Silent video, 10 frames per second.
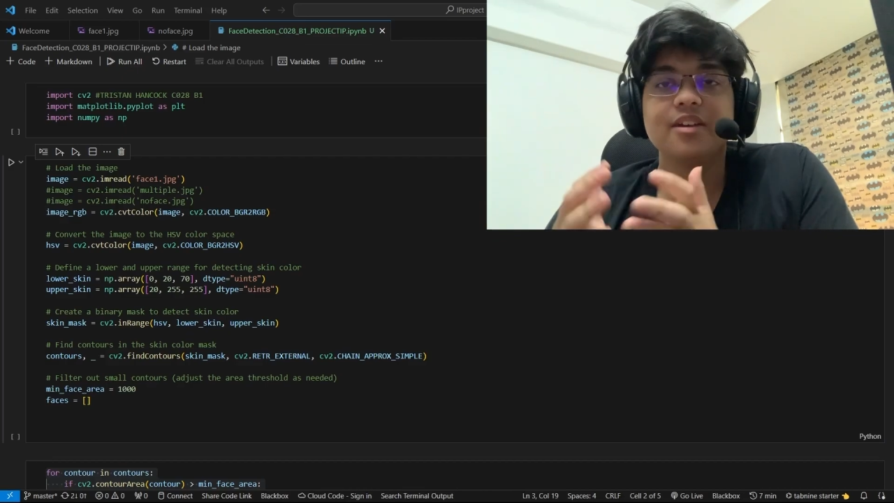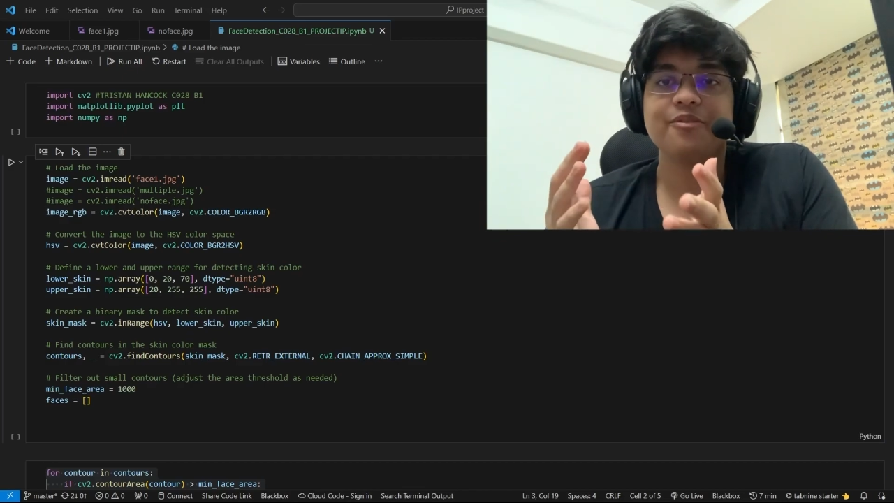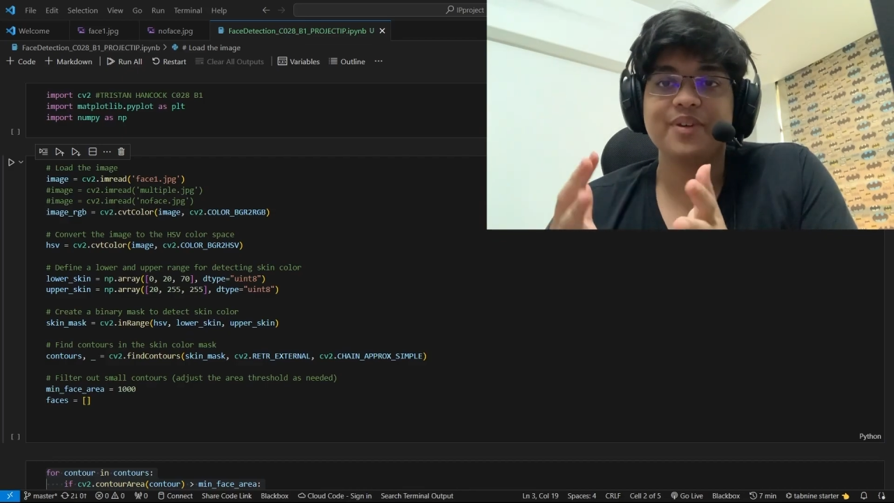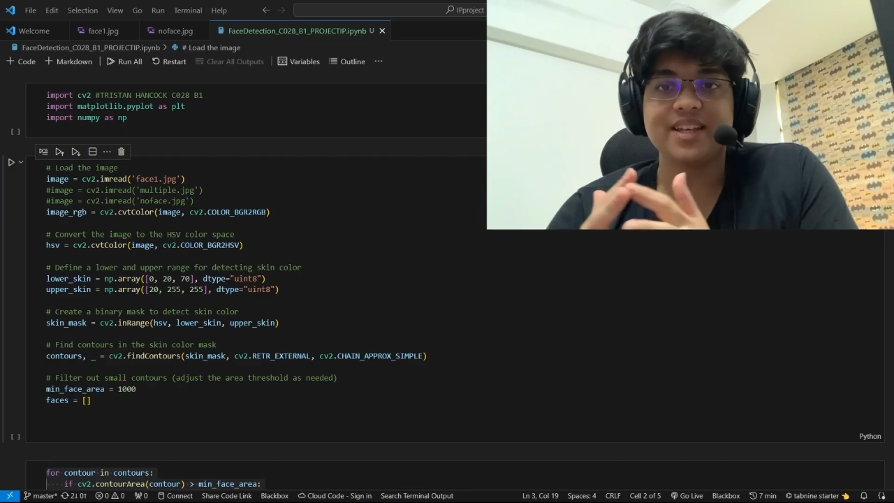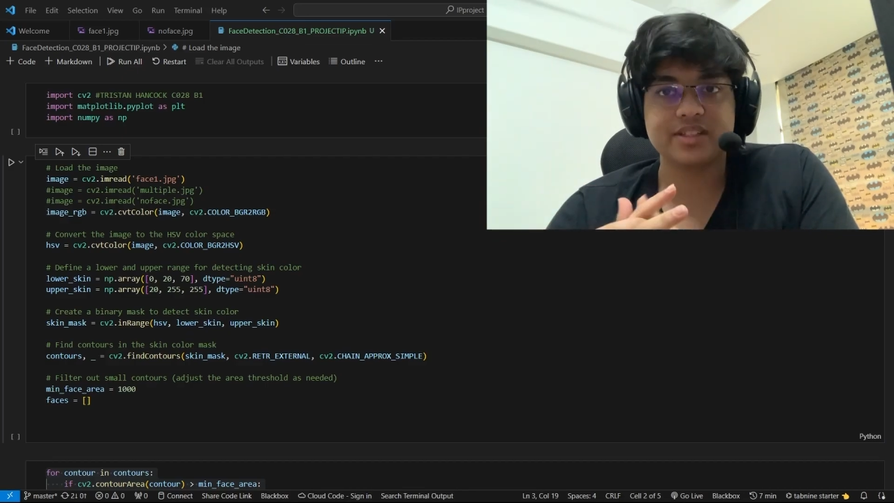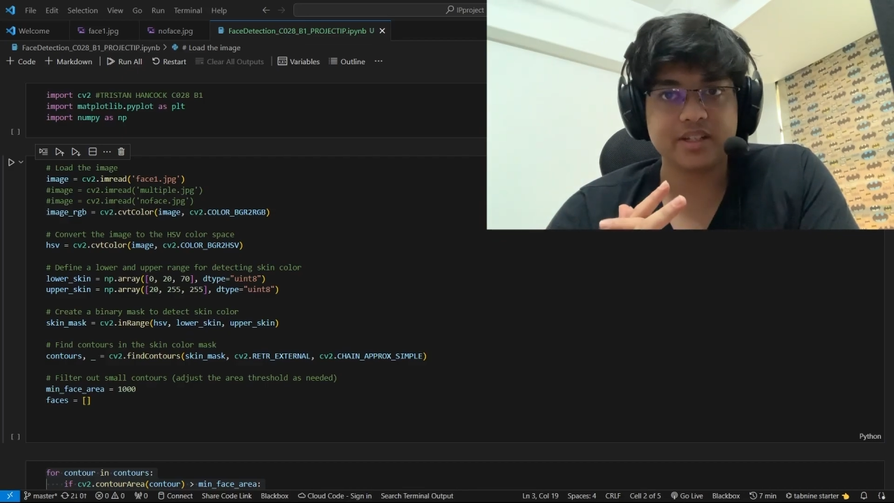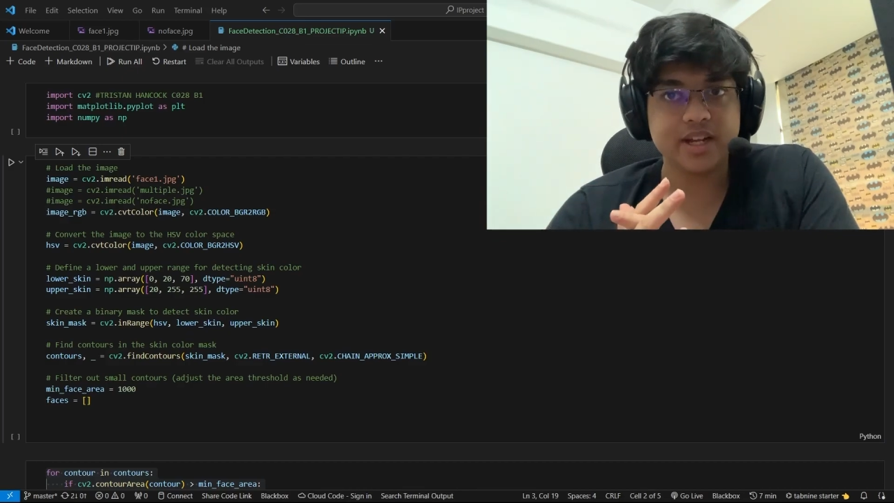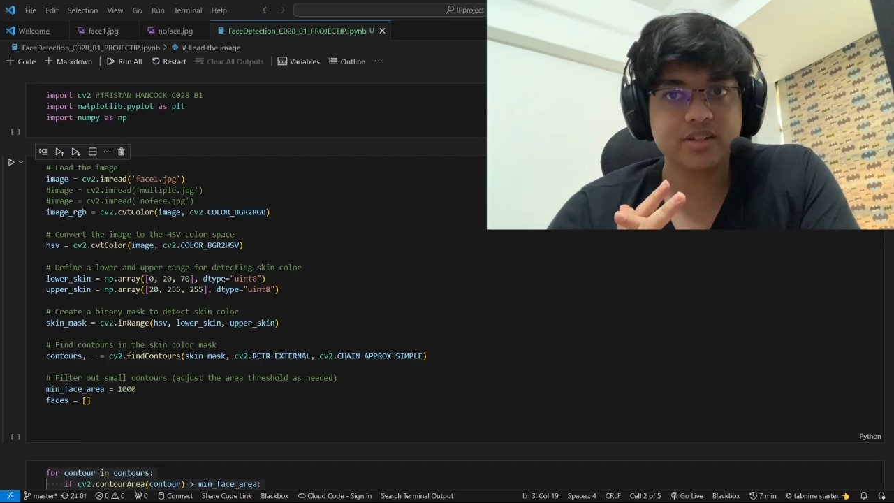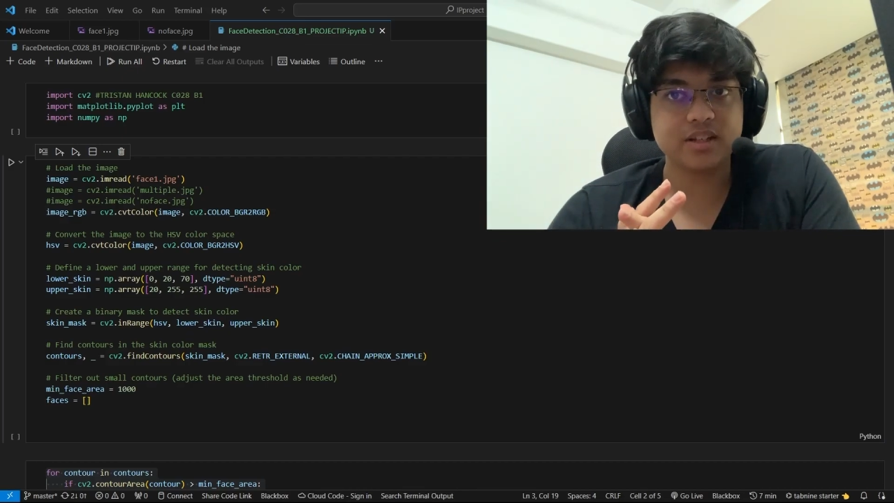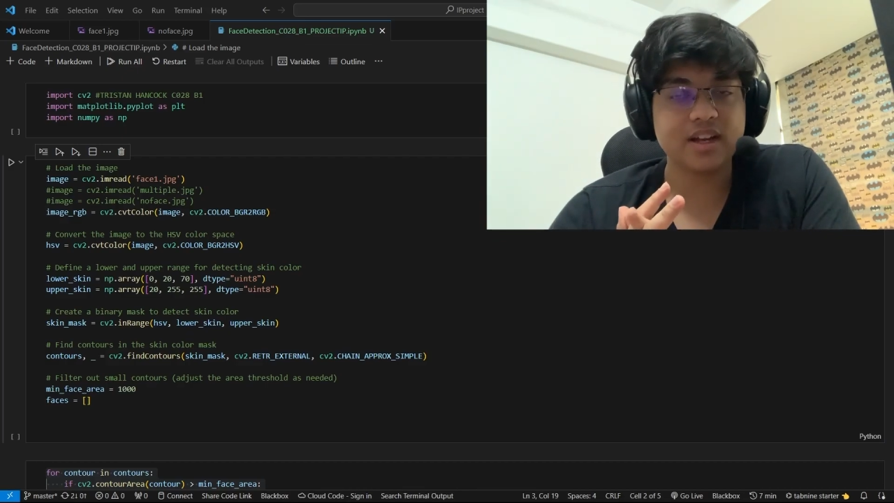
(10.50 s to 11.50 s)
face
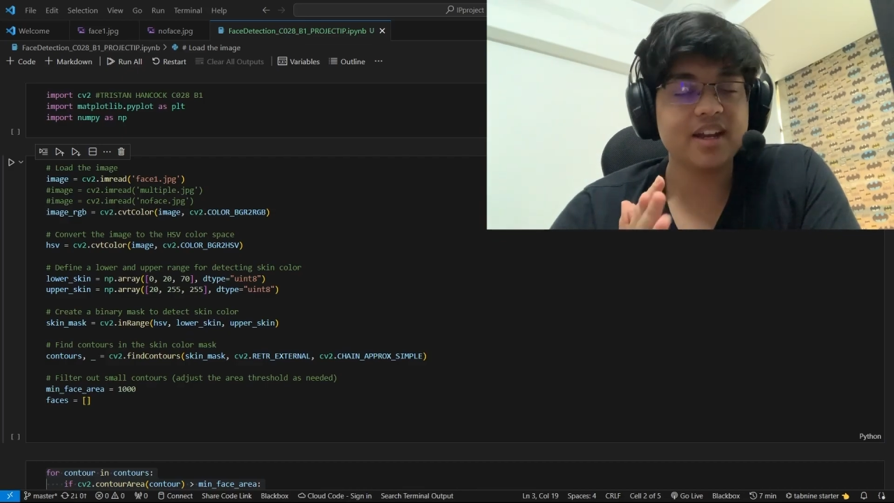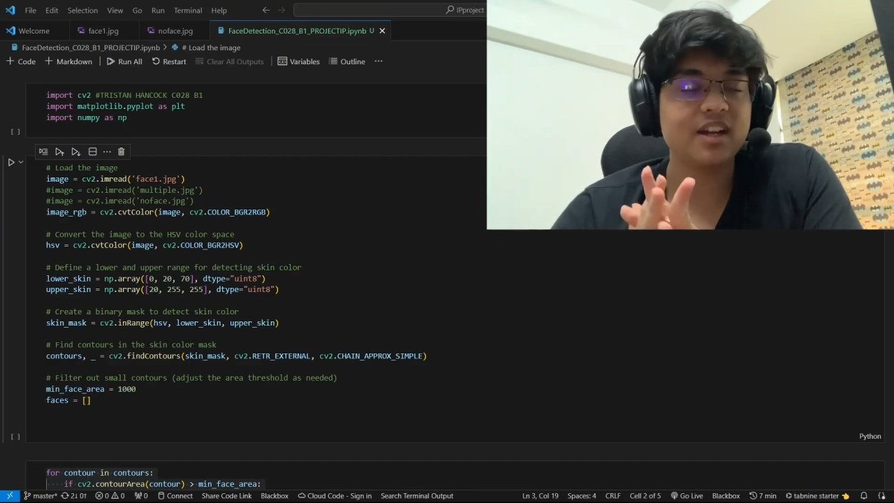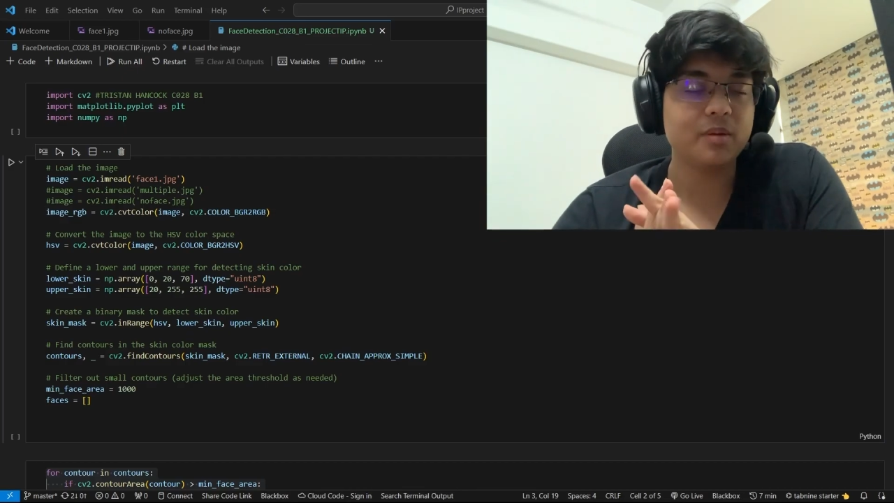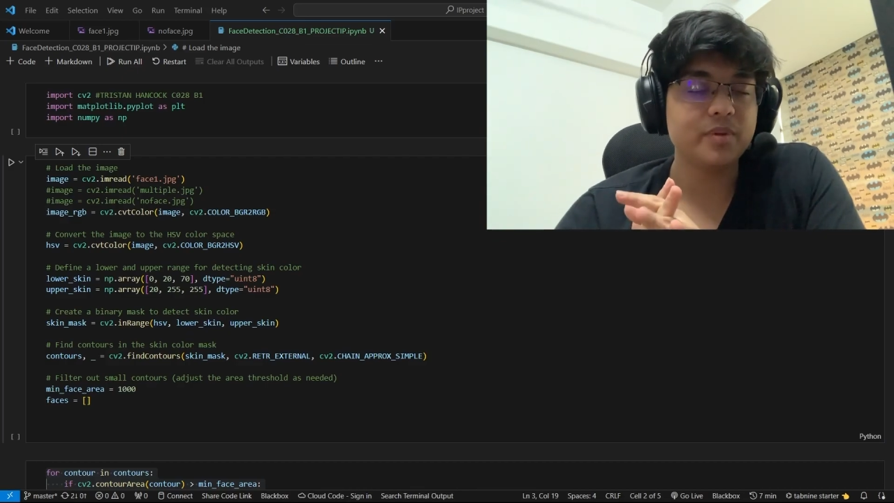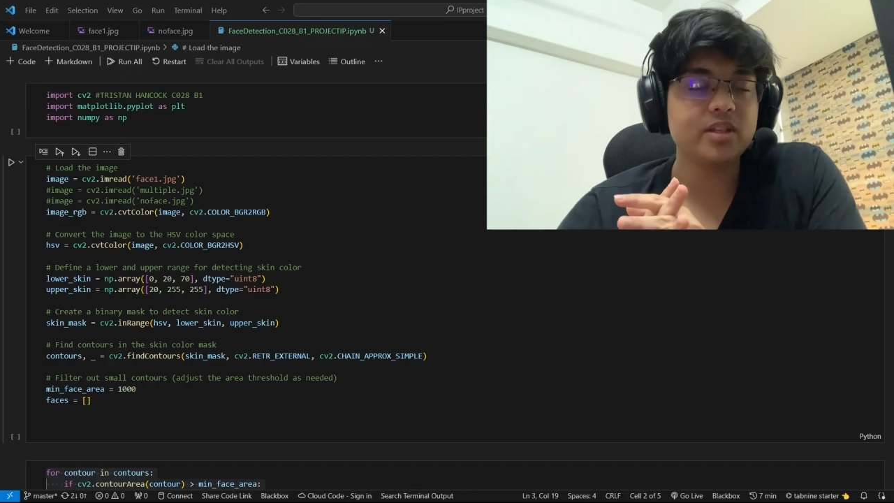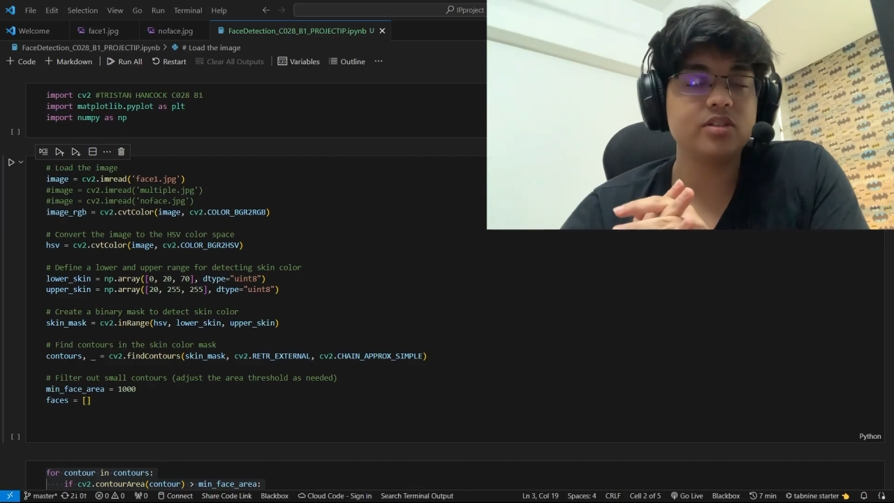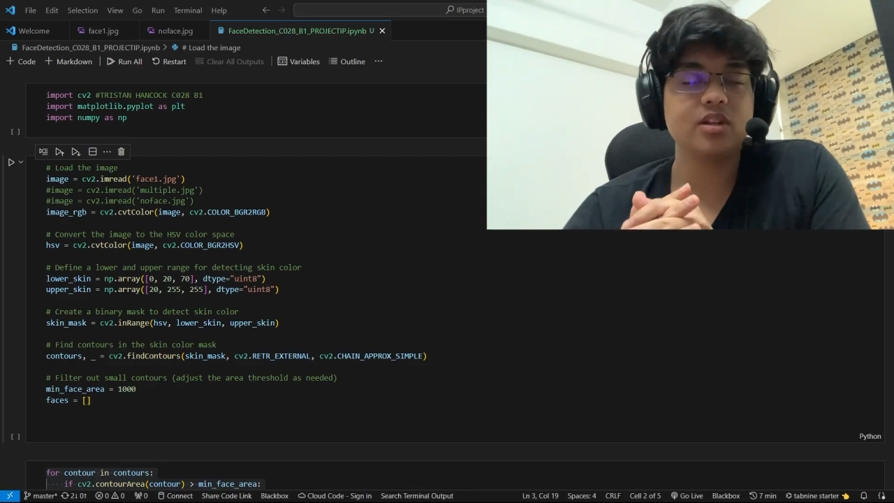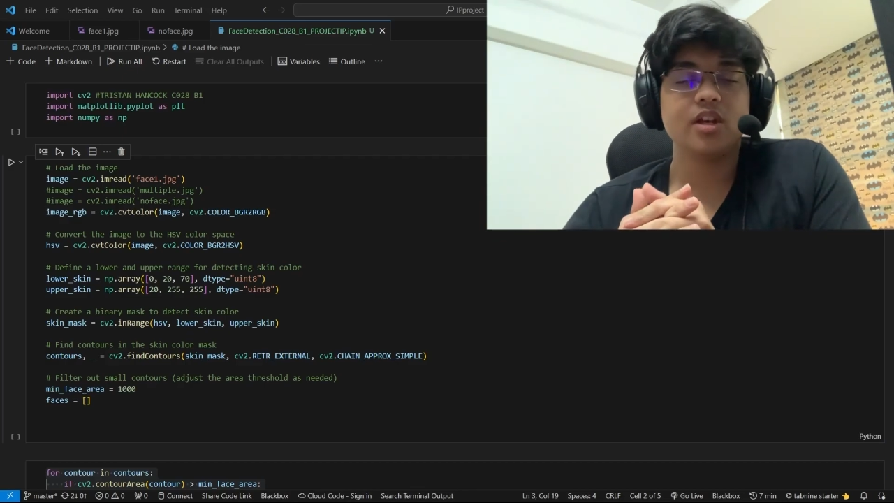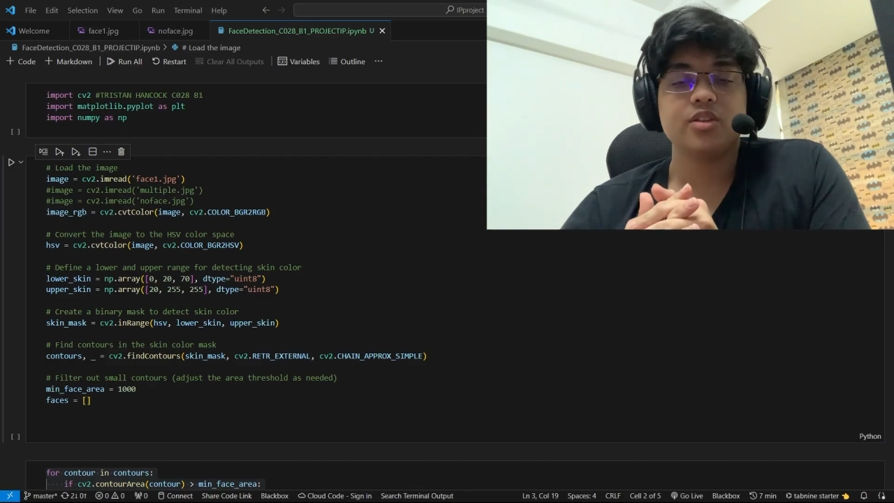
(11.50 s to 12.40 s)
detection in an image.